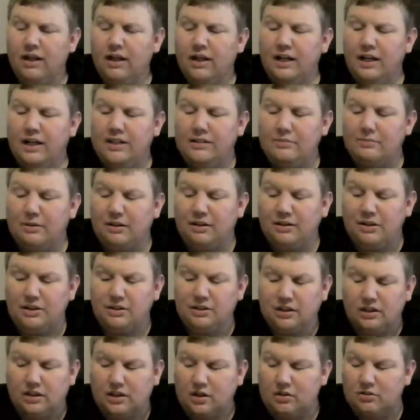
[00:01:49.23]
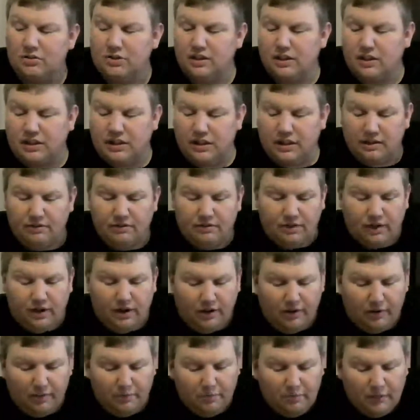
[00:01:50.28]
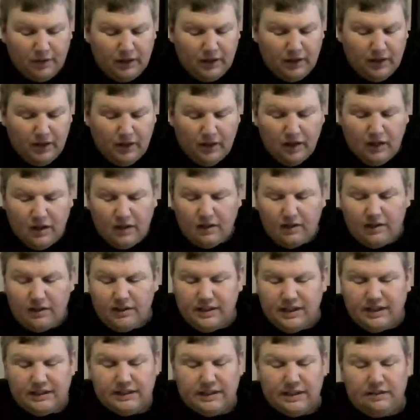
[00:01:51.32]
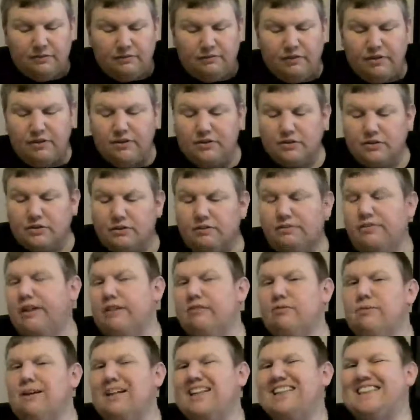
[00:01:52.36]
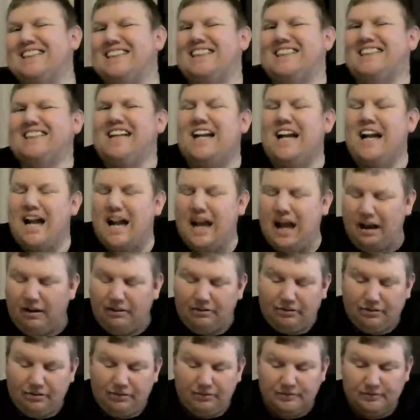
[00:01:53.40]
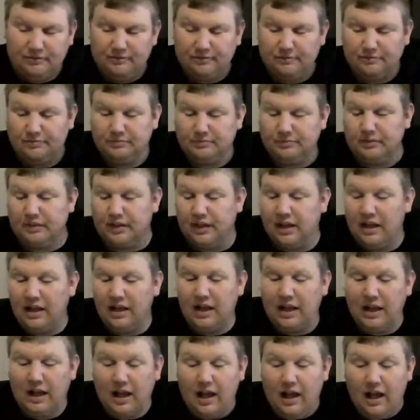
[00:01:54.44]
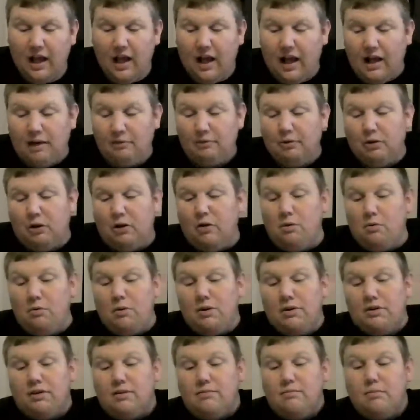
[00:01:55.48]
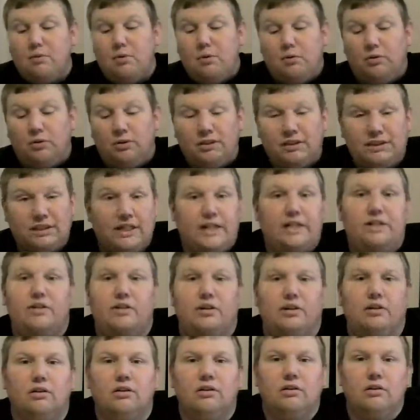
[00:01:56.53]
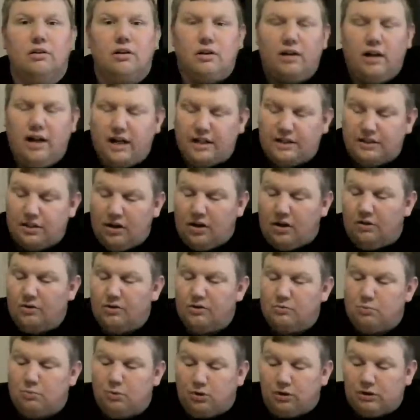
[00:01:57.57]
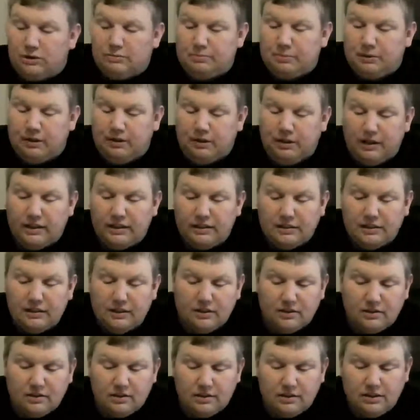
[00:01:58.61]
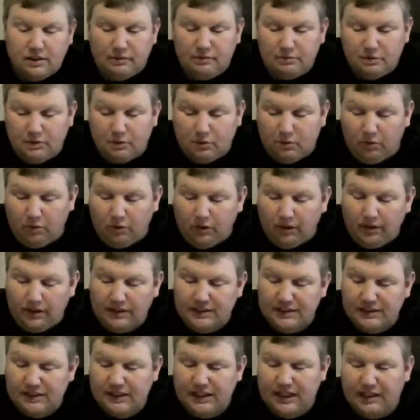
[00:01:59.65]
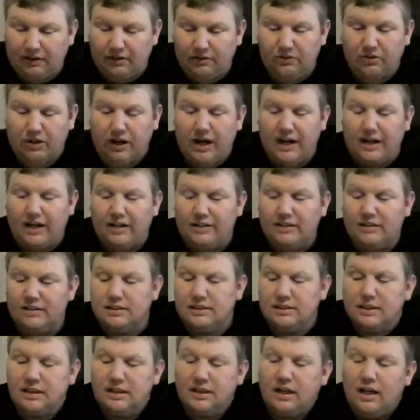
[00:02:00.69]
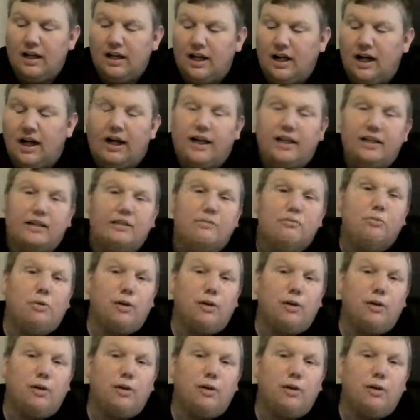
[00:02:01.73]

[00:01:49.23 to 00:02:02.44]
He's been just a coach in the N F L. The D C Defenders are favored by six and a half. I'm going with the more senior head coach, more experience, Jim Zorn and the Seattle Dragons. I got them